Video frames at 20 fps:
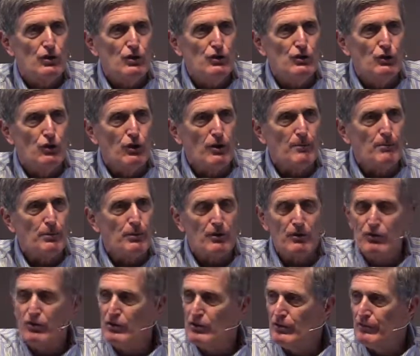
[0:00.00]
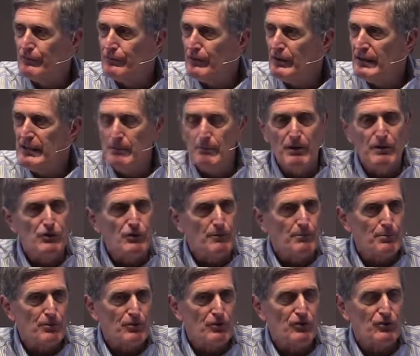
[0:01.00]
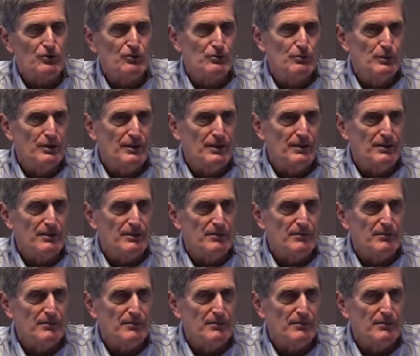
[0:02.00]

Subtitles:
your personal freedom and your personal will.